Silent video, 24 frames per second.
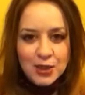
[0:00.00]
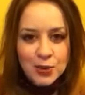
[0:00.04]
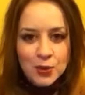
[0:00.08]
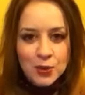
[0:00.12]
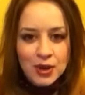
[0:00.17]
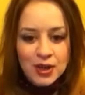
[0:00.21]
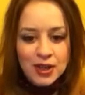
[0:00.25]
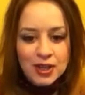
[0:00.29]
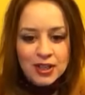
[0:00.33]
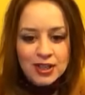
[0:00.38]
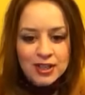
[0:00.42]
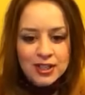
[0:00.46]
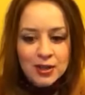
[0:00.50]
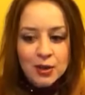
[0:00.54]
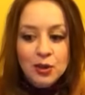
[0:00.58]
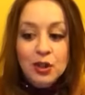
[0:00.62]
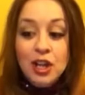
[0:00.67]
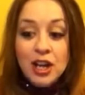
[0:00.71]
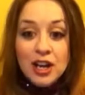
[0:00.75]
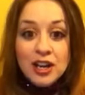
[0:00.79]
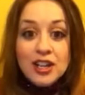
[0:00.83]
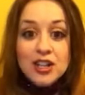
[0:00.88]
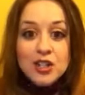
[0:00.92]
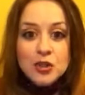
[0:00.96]
You want to, a
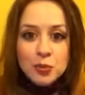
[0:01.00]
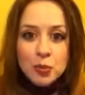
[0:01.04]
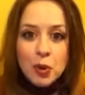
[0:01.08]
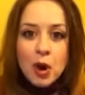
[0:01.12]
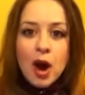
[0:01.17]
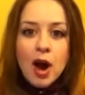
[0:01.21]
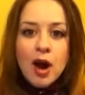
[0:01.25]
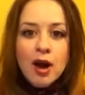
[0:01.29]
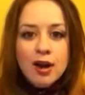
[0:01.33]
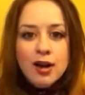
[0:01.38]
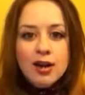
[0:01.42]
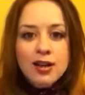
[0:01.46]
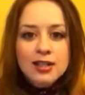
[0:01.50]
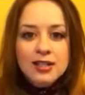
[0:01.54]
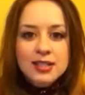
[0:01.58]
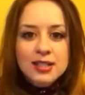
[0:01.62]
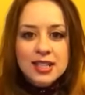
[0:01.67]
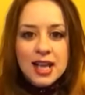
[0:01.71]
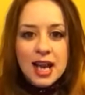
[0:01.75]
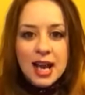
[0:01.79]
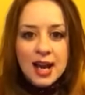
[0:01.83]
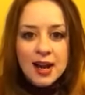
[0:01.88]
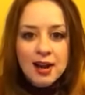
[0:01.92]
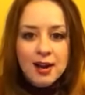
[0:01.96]
lot of these products
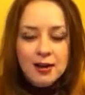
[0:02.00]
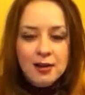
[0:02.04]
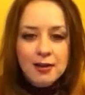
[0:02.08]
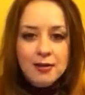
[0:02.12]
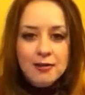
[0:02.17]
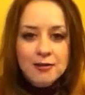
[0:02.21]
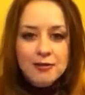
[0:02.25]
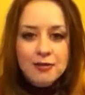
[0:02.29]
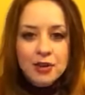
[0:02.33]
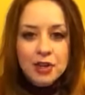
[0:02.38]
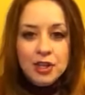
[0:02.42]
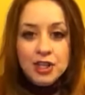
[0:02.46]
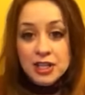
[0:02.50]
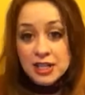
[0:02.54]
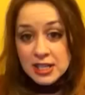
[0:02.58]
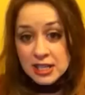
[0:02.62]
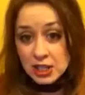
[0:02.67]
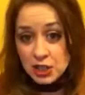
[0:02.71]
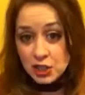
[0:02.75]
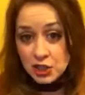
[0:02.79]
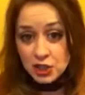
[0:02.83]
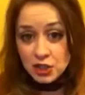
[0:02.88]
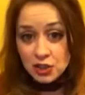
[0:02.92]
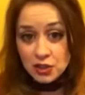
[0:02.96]
have
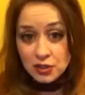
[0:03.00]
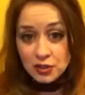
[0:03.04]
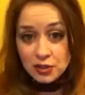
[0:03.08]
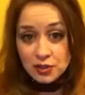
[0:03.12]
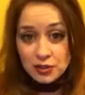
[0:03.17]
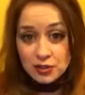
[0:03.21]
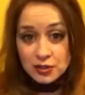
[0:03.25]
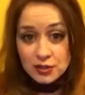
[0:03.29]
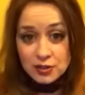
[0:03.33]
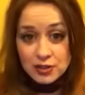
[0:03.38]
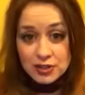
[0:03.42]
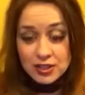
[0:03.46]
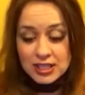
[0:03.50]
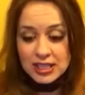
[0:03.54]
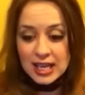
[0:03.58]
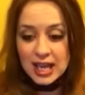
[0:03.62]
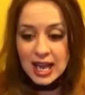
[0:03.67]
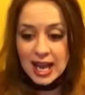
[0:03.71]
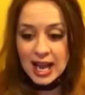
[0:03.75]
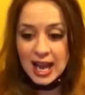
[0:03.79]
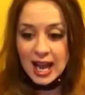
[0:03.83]
conditioners